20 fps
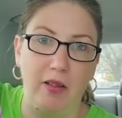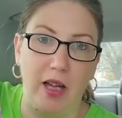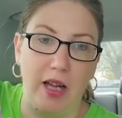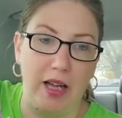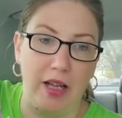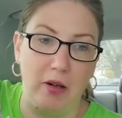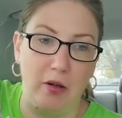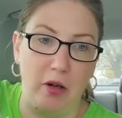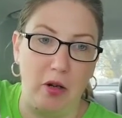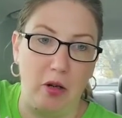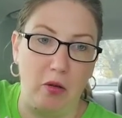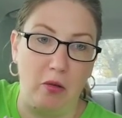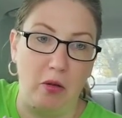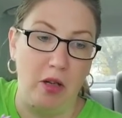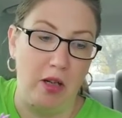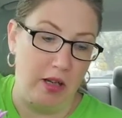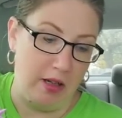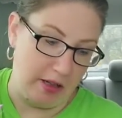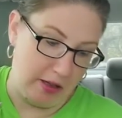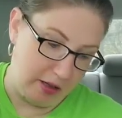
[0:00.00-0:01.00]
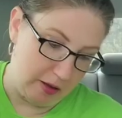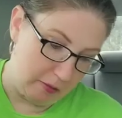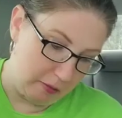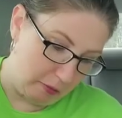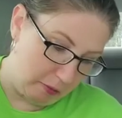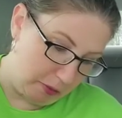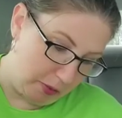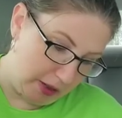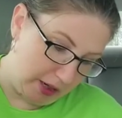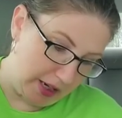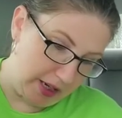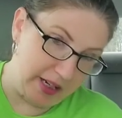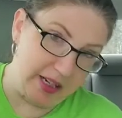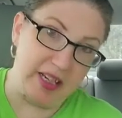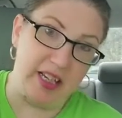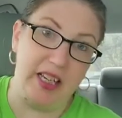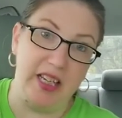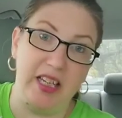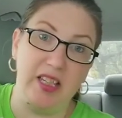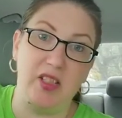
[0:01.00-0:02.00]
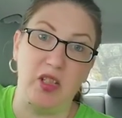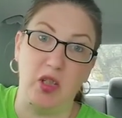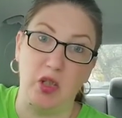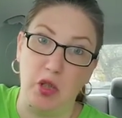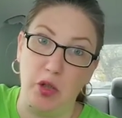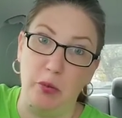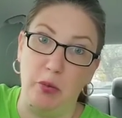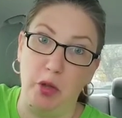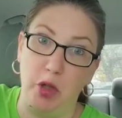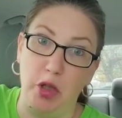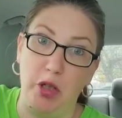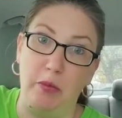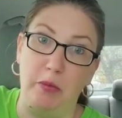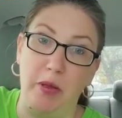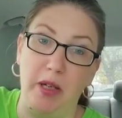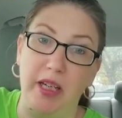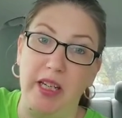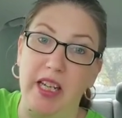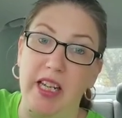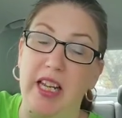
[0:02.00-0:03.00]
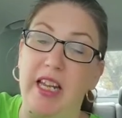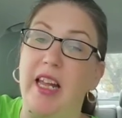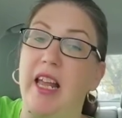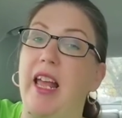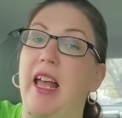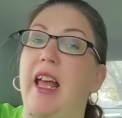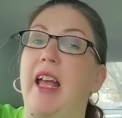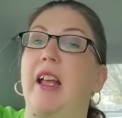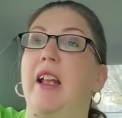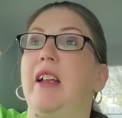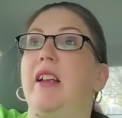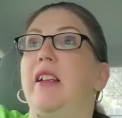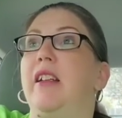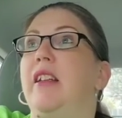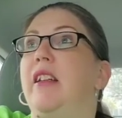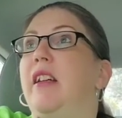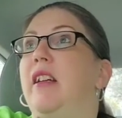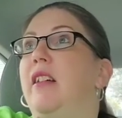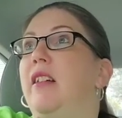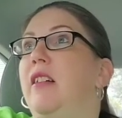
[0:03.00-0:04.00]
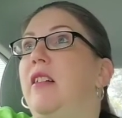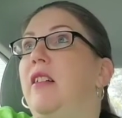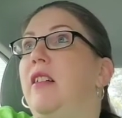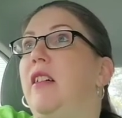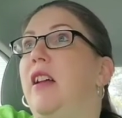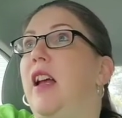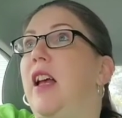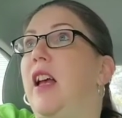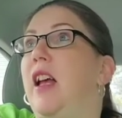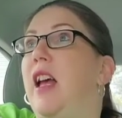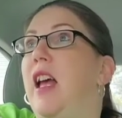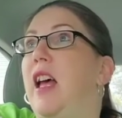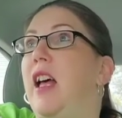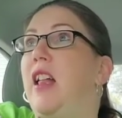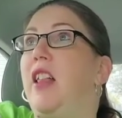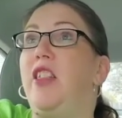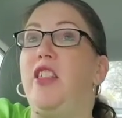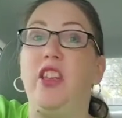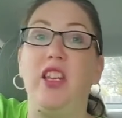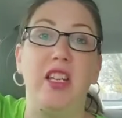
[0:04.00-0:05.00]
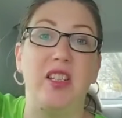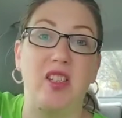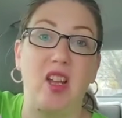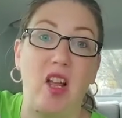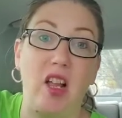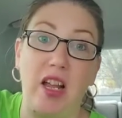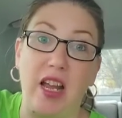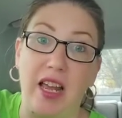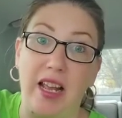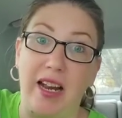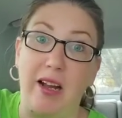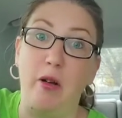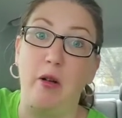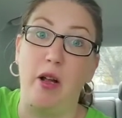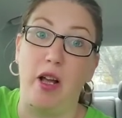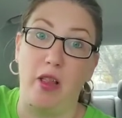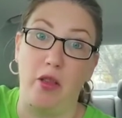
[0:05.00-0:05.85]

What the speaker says: I don't know. But he is a super good piggy and healthy as all get out